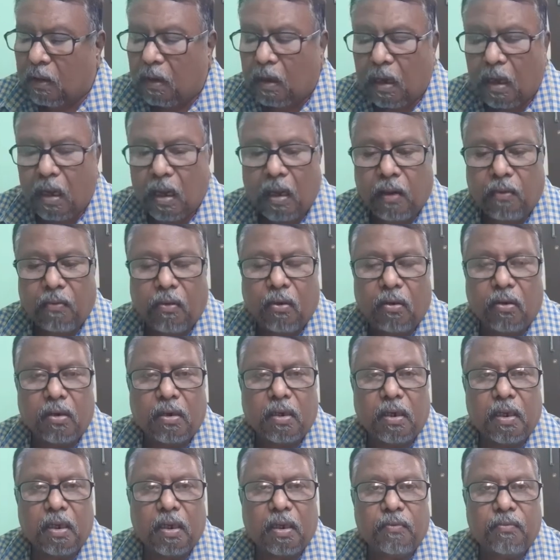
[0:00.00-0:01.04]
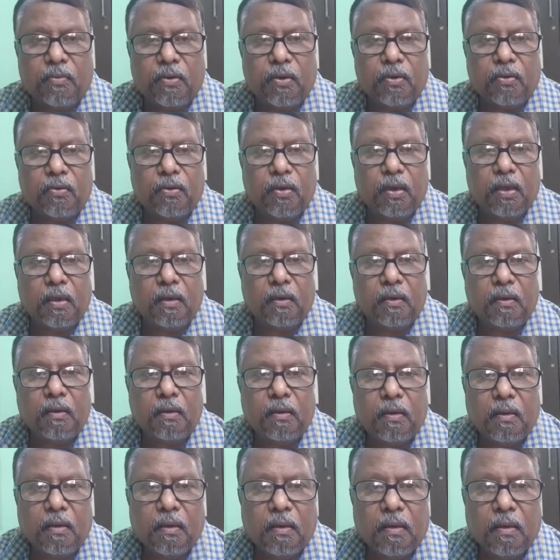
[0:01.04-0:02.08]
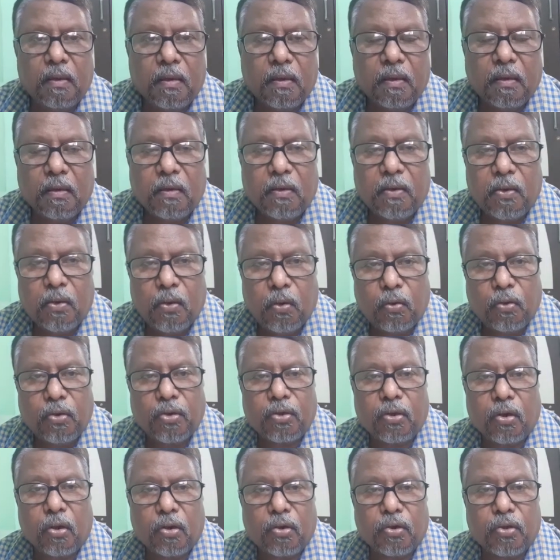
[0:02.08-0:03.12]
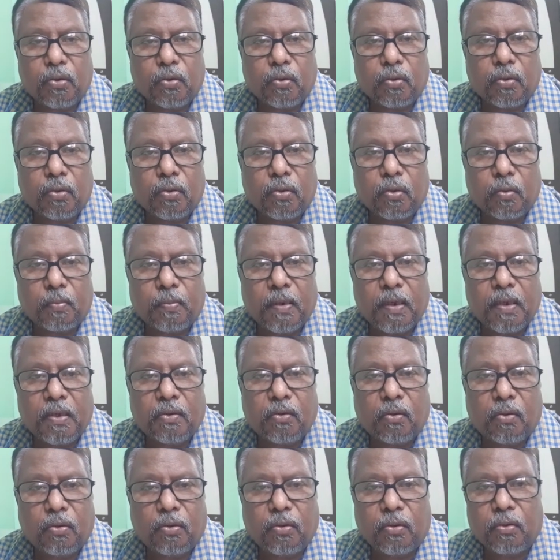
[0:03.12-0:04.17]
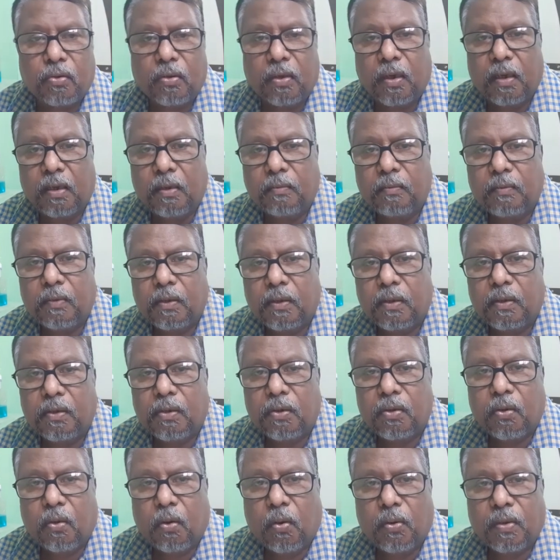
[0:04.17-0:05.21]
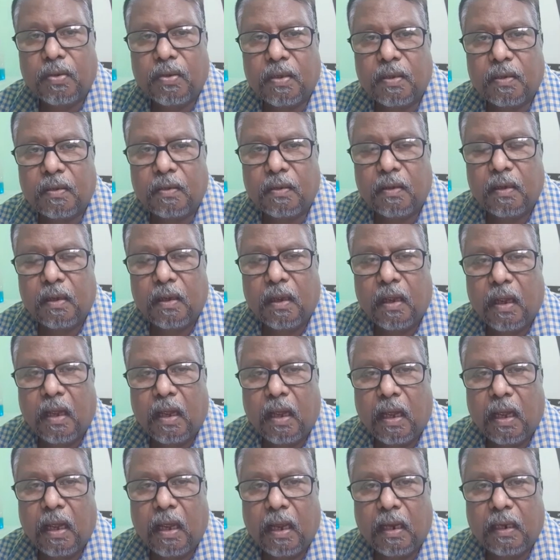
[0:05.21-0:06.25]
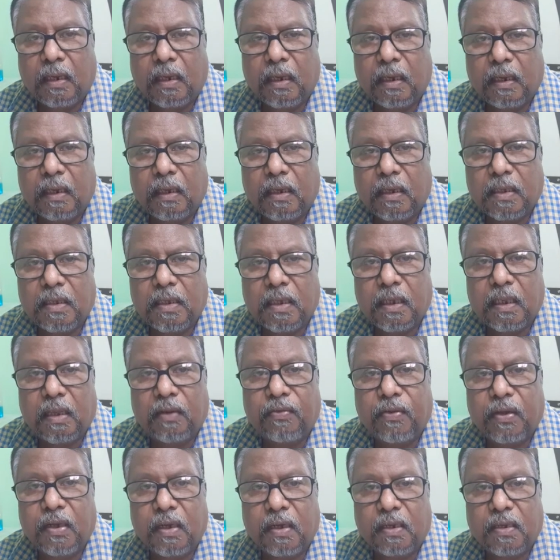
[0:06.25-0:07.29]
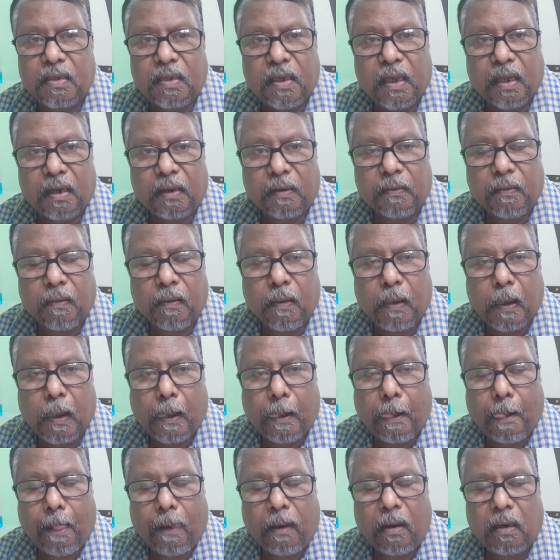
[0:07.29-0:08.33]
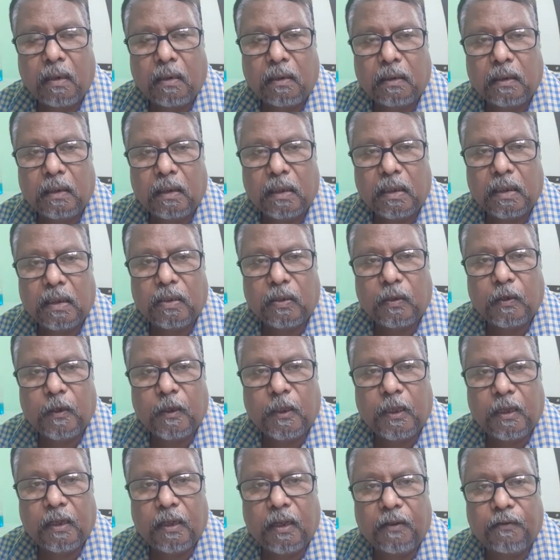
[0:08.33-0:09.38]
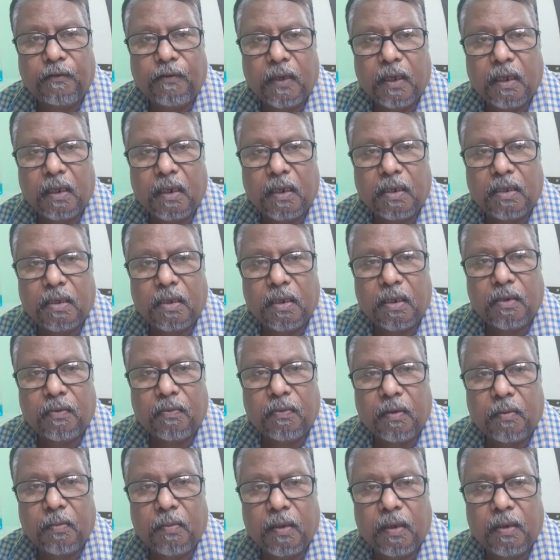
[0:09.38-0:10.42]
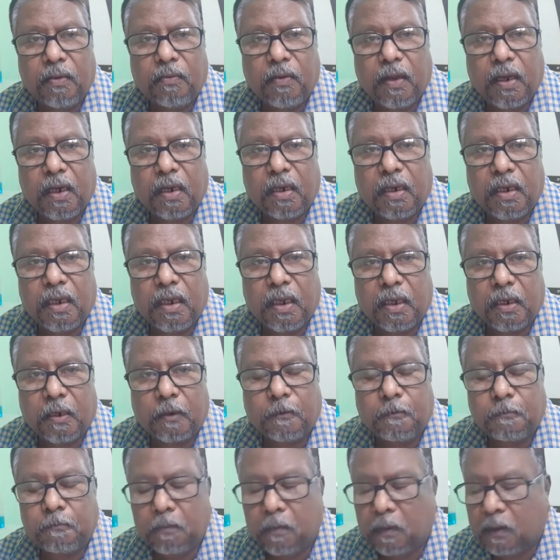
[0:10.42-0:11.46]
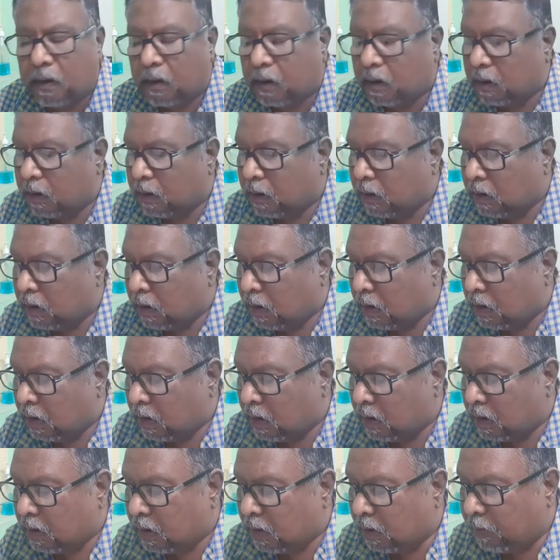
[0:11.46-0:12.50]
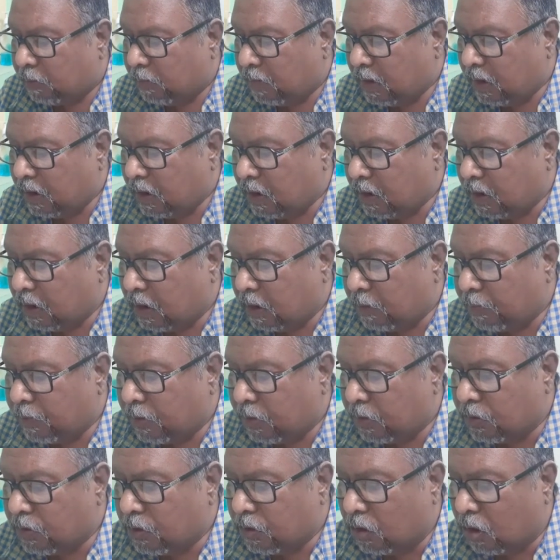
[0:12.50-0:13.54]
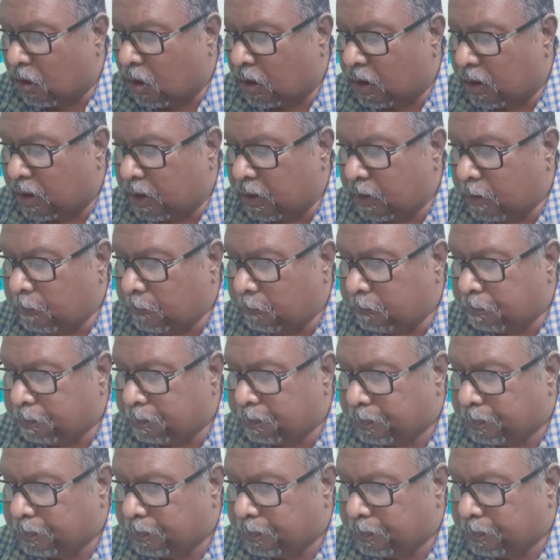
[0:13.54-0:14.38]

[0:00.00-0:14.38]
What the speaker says: I have already given you the notes also. So please go through the notes and see the figures there. So in the figures it will be very clear. The male reproductive organ